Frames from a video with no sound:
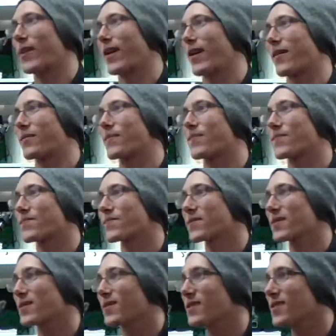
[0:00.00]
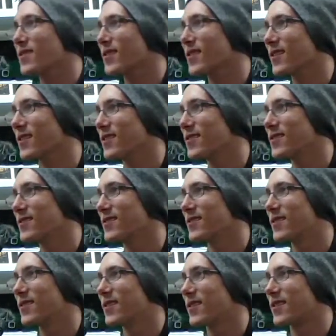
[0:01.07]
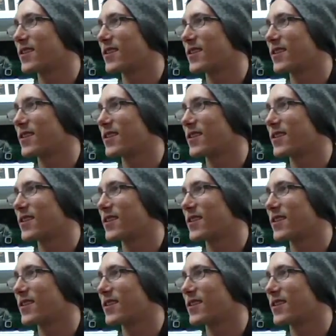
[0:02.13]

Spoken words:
Yeah, it's. Do you hear it improving?